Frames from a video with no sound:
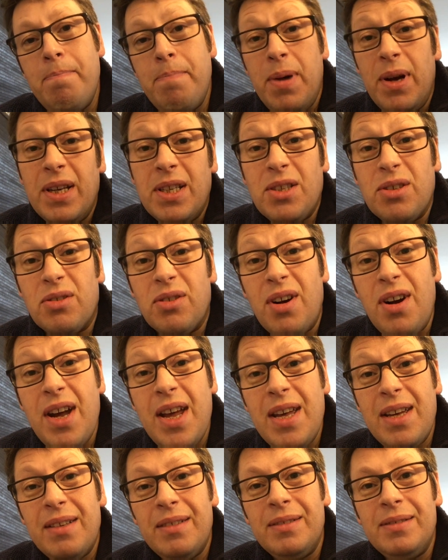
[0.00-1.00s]
But it's all
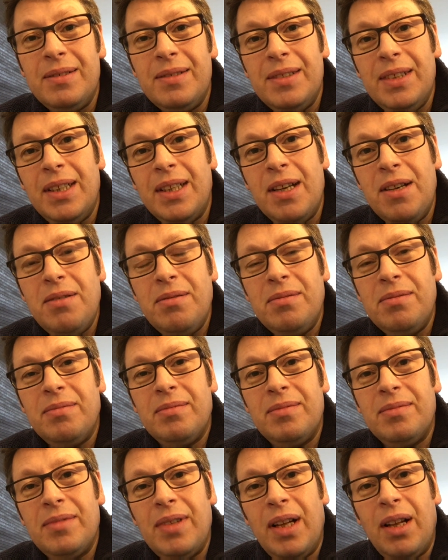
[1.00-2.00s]
right, you know,
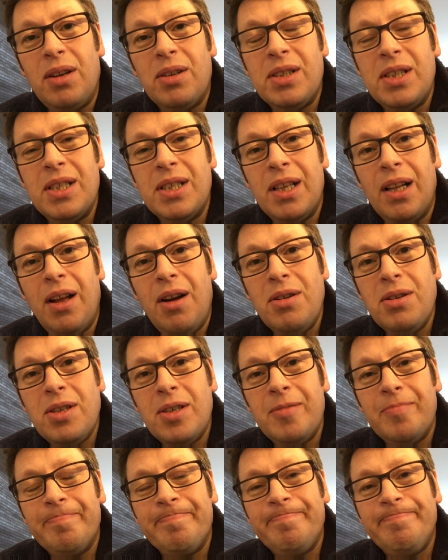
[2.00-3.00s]
a loss is a
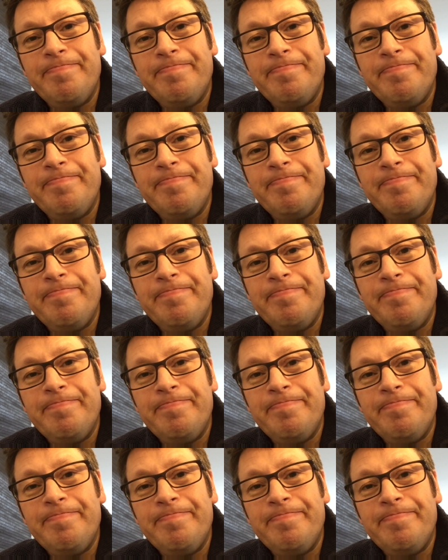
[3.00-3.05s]
loss.